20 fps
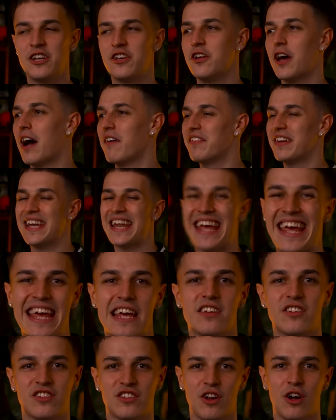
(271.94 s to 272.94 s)
to have an A
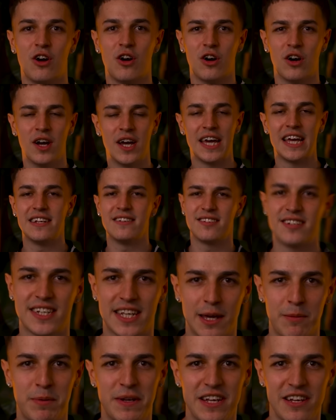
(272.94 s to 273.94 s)
star in
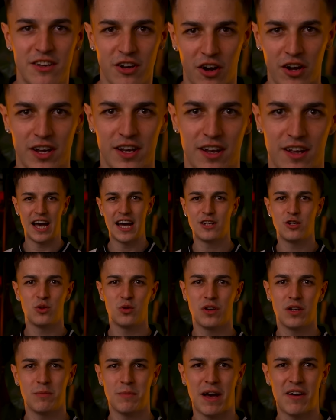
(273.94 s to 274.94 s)
Skibidi Toilet. I don't
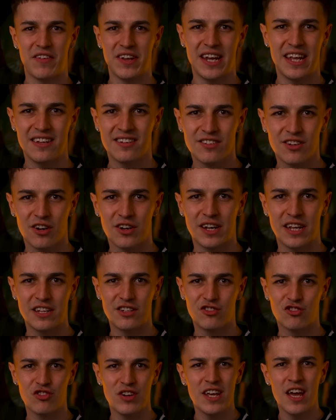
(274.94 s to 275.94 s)
want him to have an A star in
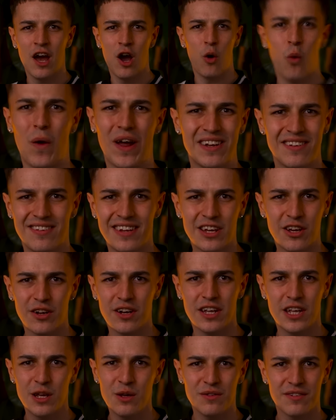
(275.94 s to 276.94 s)
history. When's he going
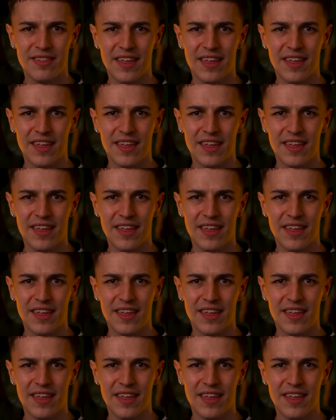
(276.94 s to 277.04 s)
to use